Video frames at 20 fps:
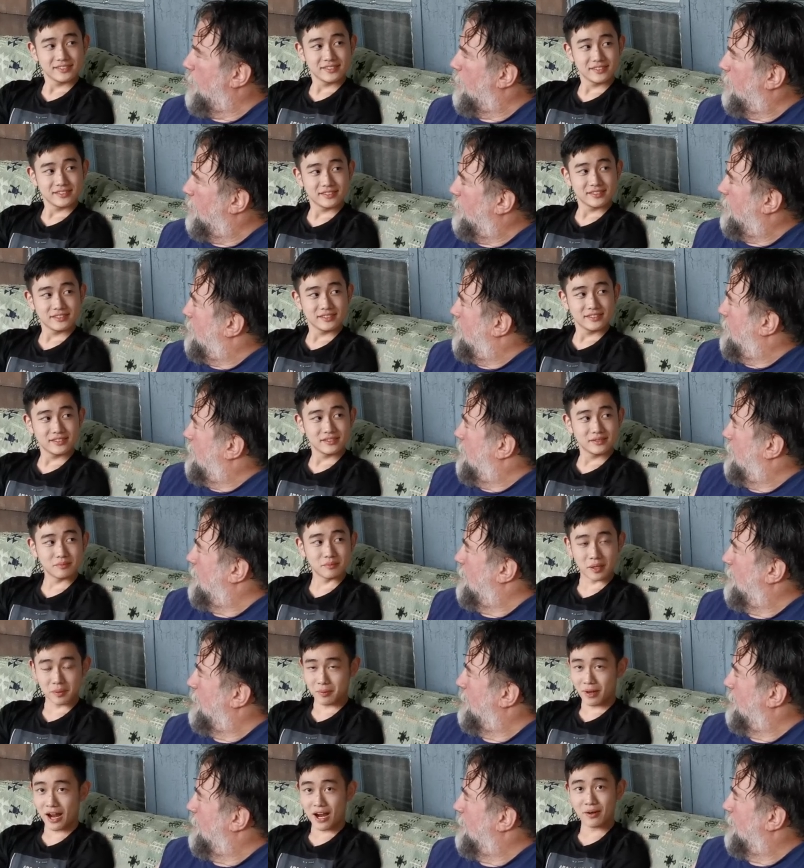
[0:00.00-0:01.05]
Speaker 1: about your
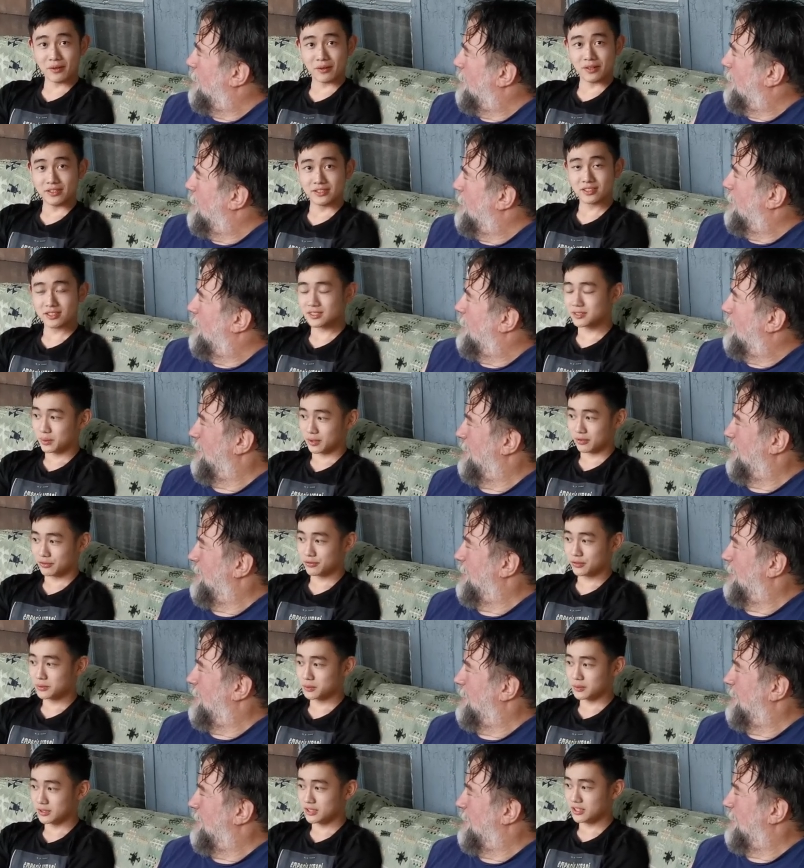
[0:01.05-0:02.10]
parents?
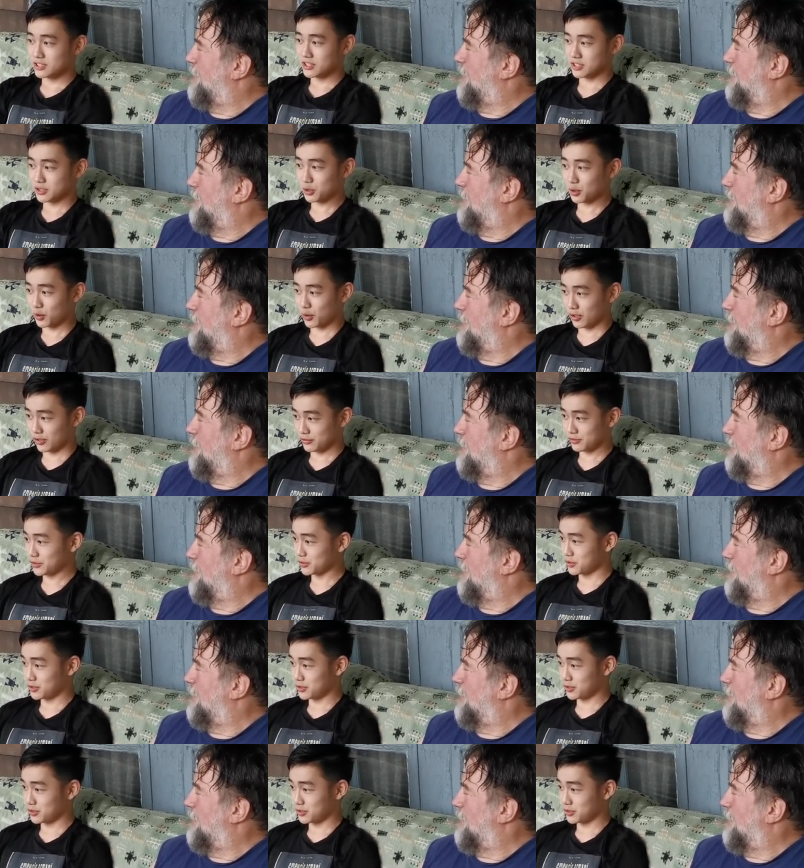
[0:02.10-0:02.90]
It means